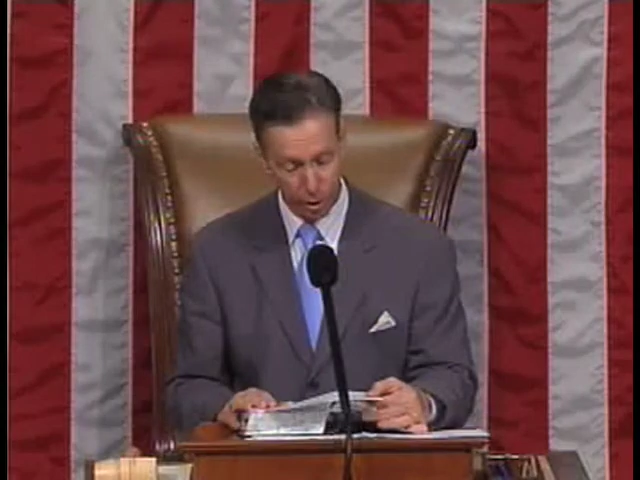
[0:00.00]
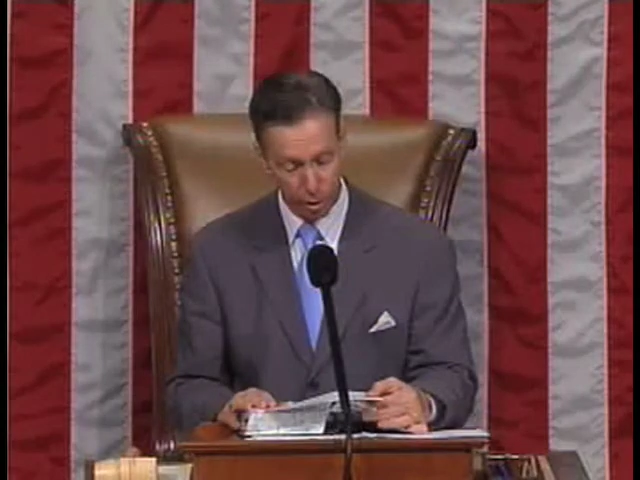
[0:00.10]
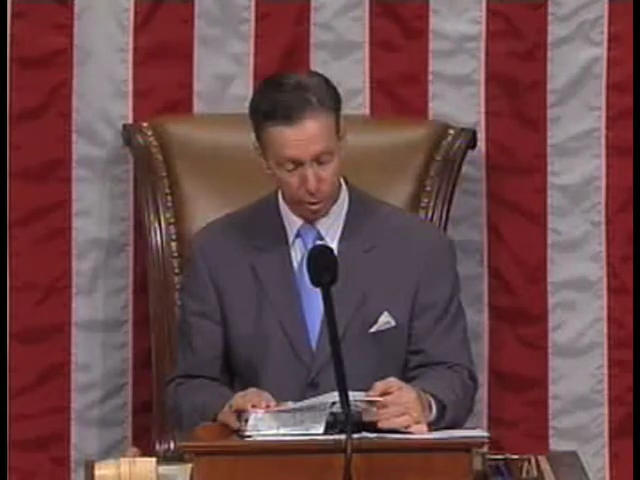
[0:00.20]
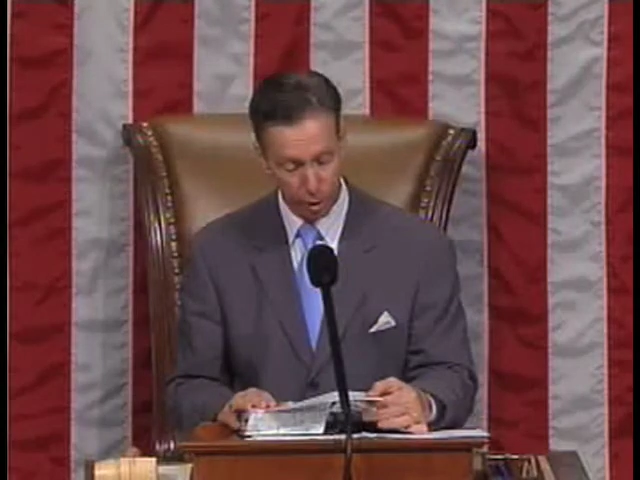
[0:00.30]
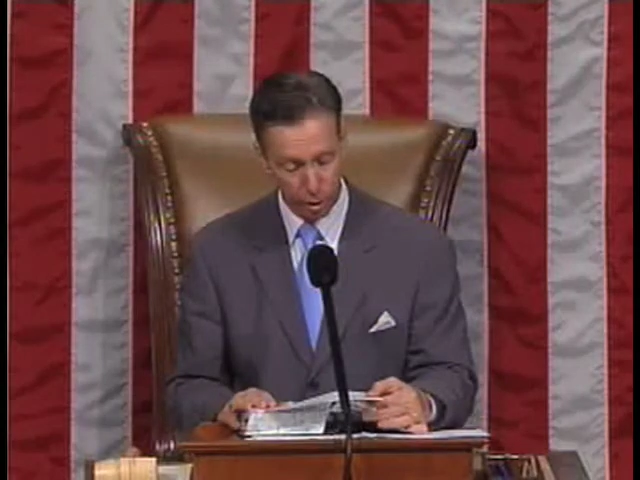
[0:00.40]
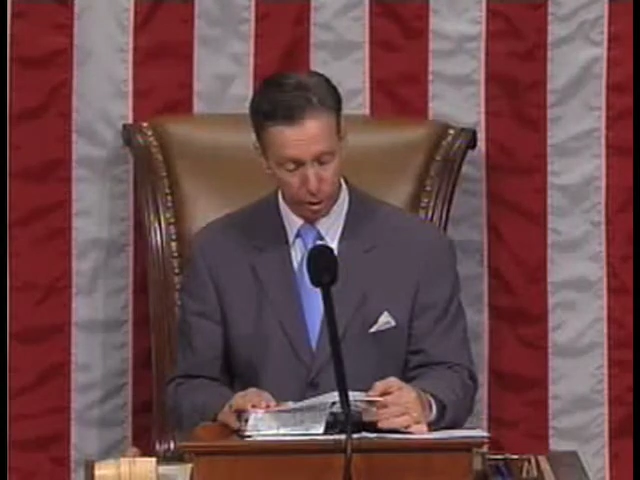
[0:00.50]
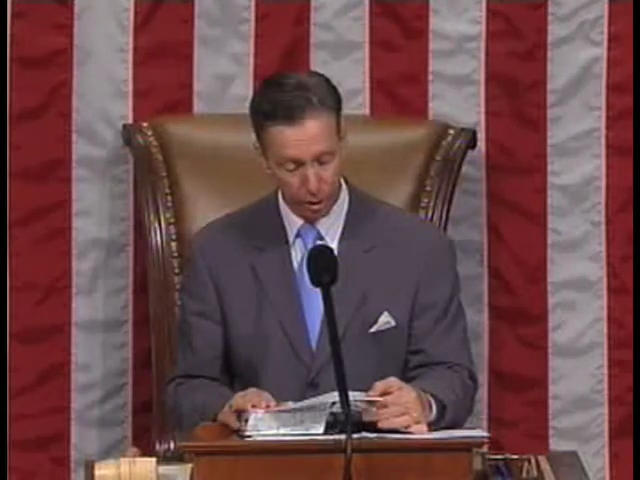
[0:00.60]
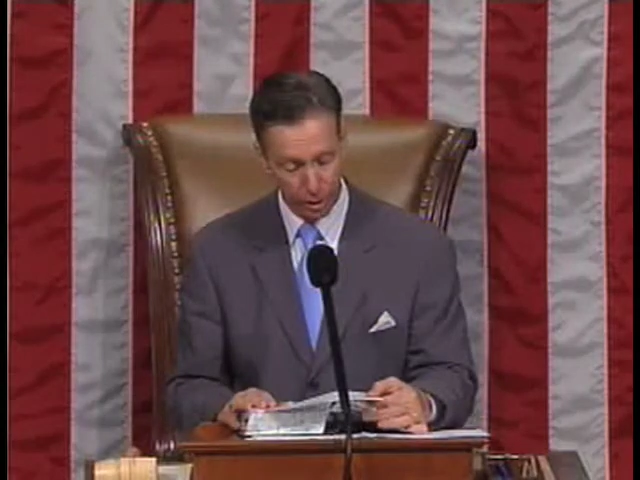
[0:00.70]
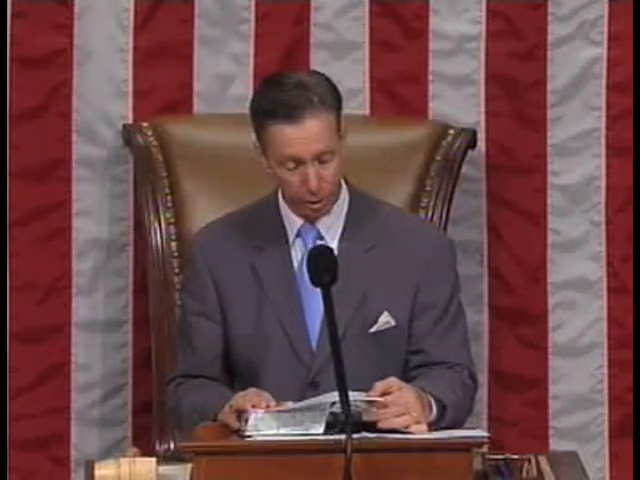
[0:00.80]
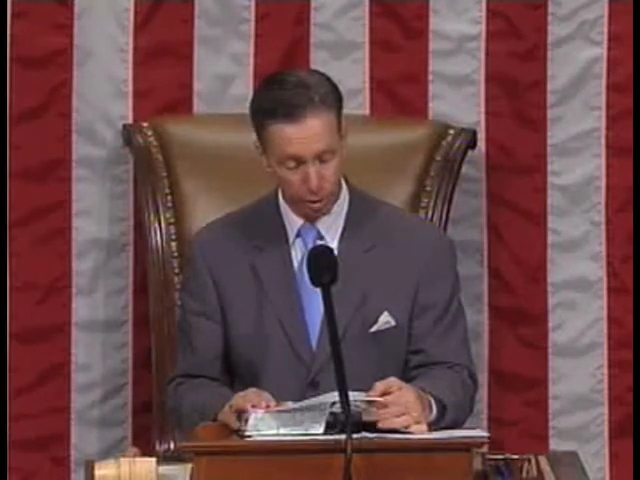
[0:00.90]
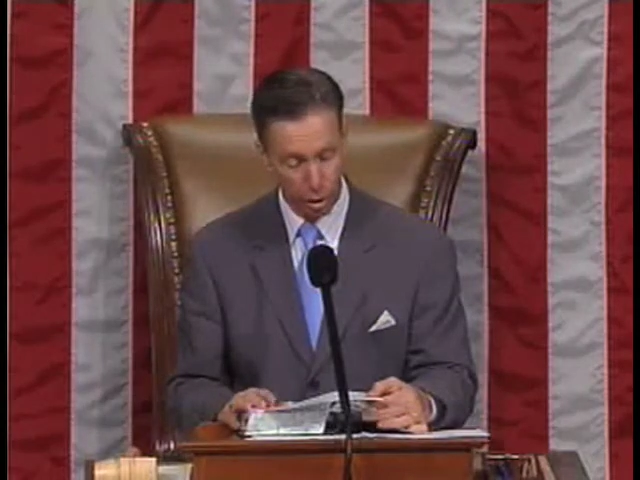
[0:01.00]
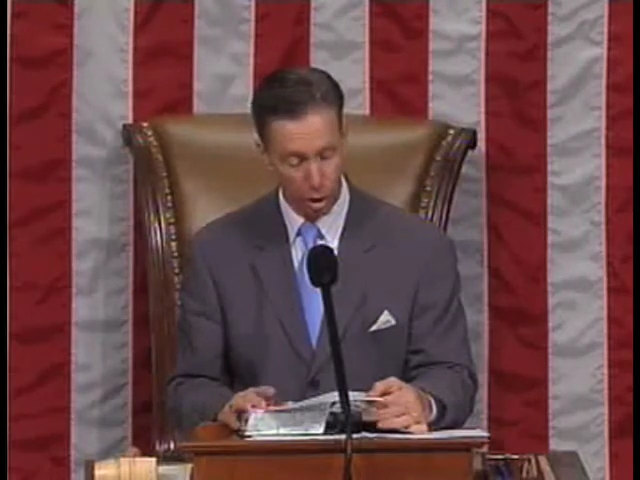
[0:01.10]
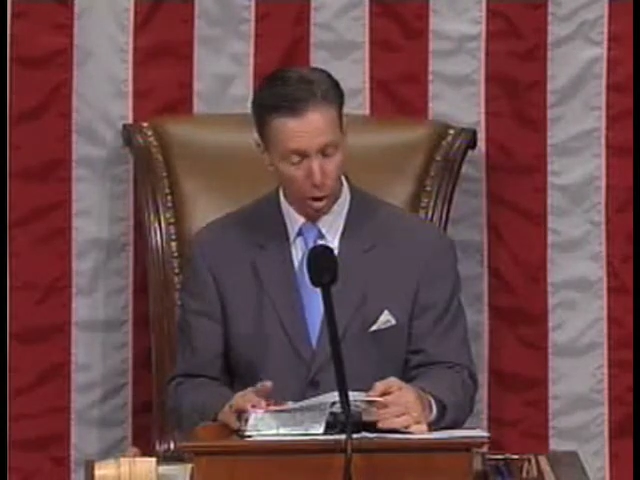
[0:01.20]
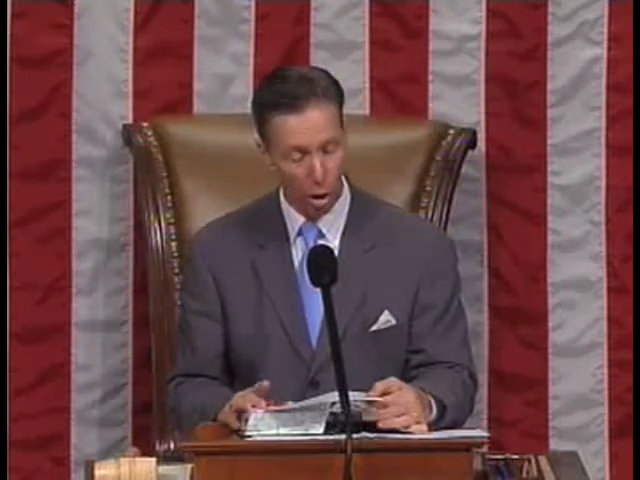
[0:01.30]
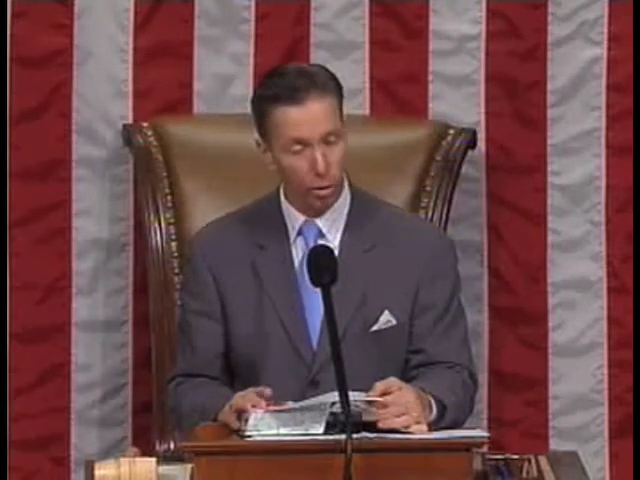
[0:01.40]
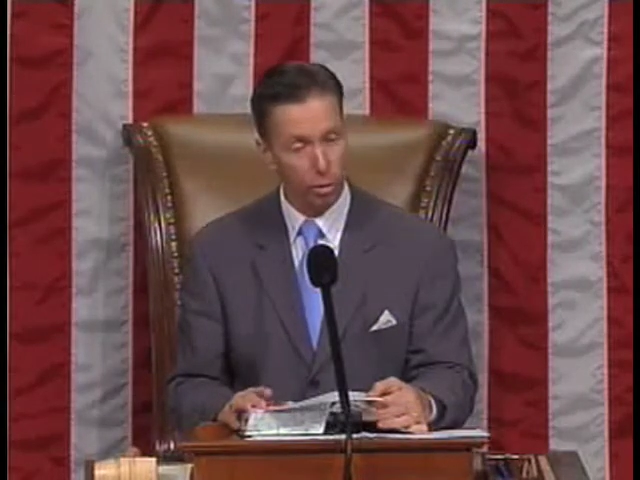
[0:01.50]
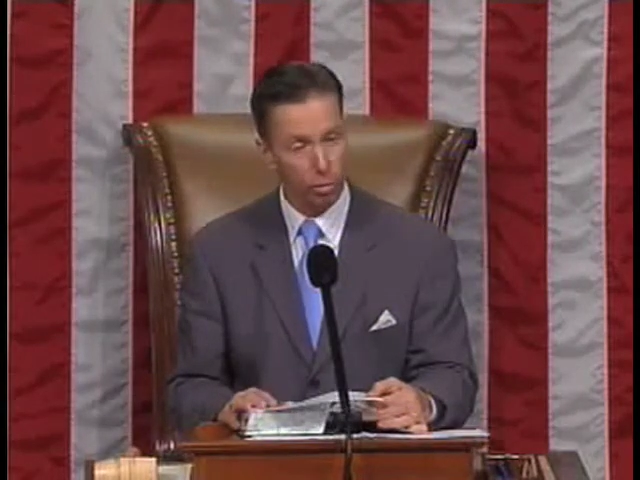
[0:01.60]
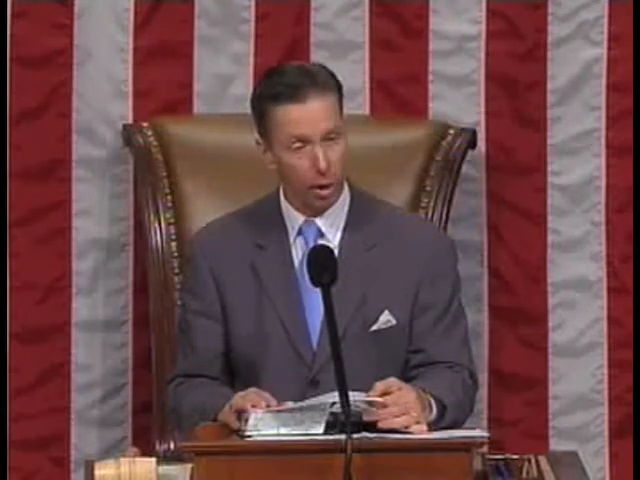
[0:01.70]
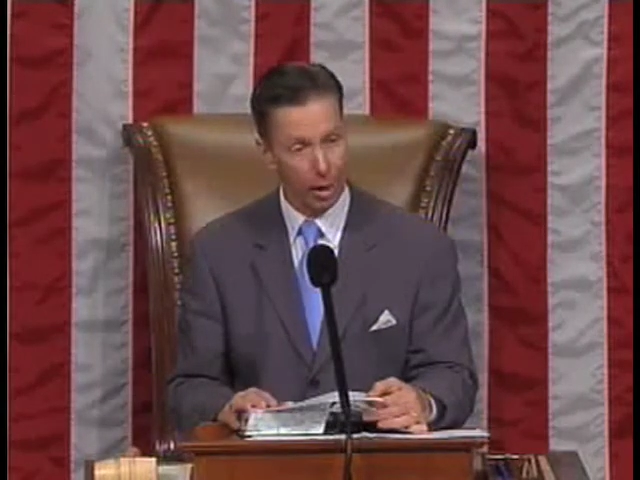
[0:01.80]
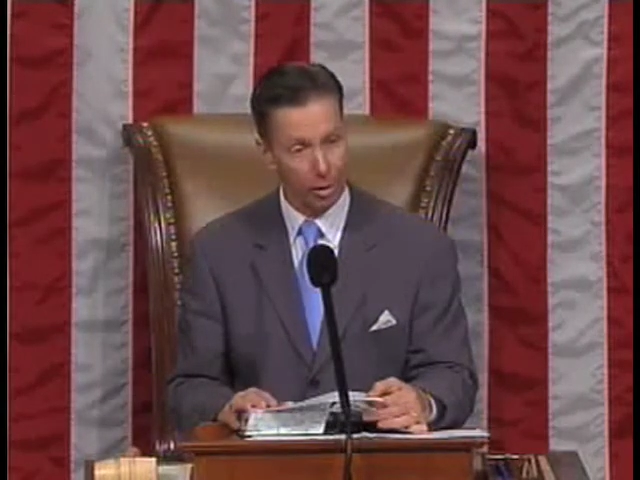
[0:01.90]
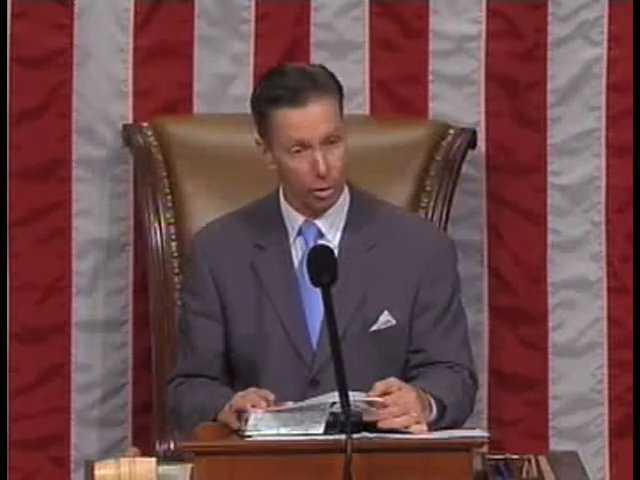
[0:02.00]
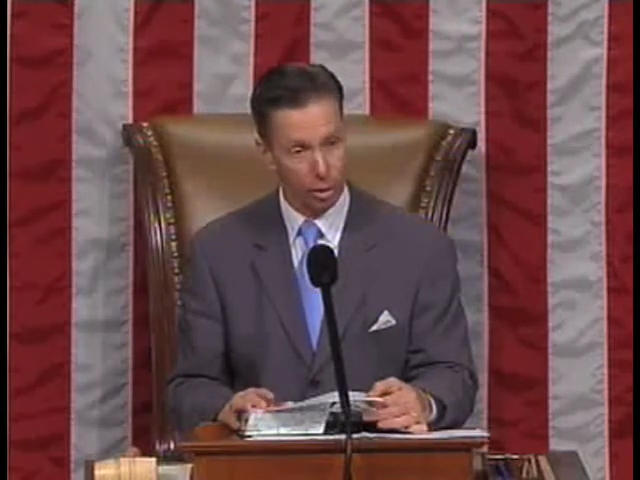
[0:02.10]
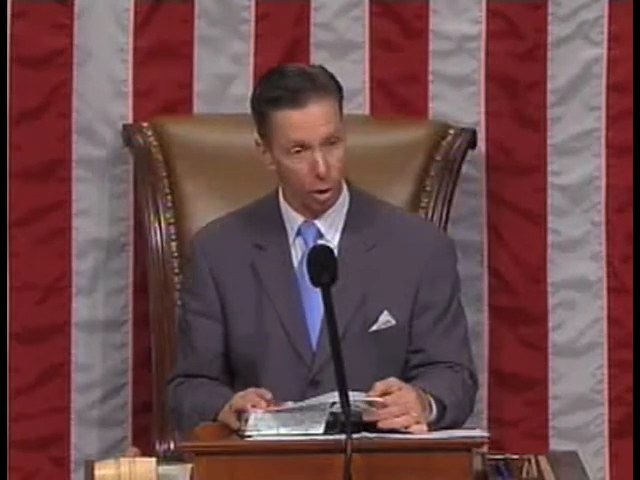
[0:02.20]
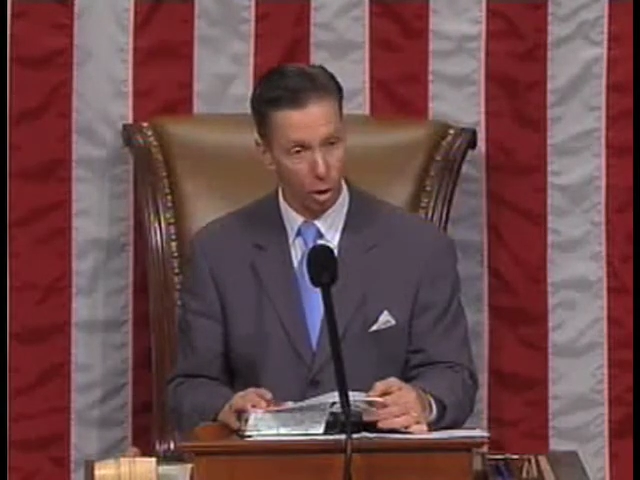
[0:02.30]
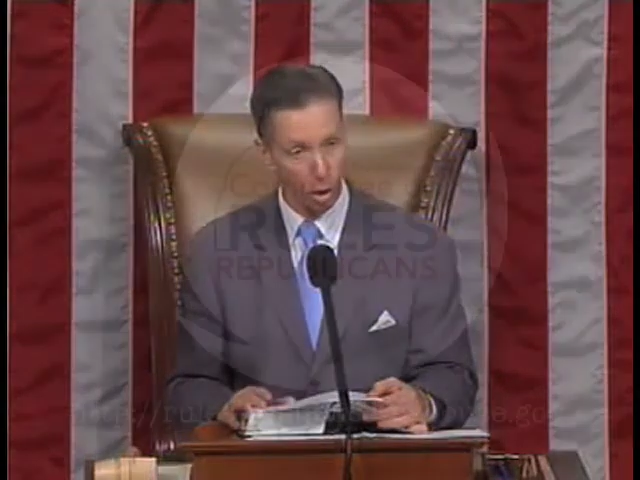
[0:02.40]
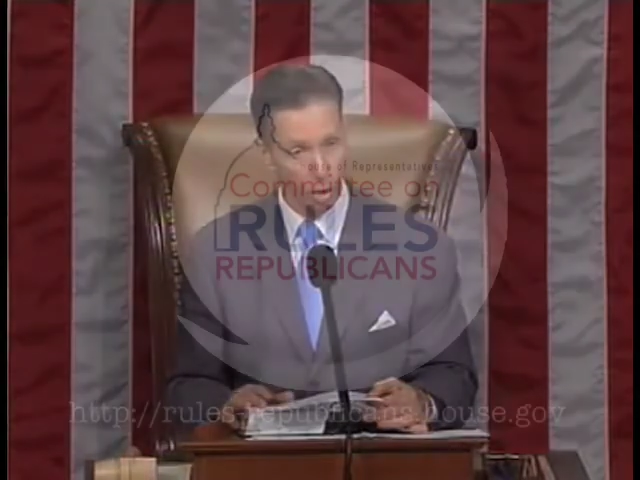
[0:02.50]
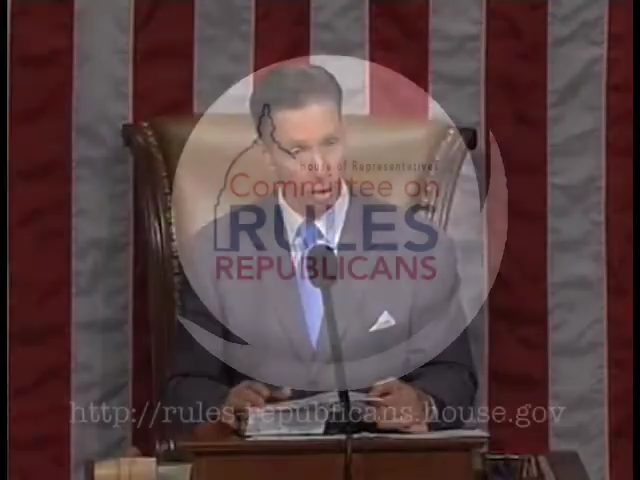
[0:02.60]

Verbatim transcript: in question is authorized in law.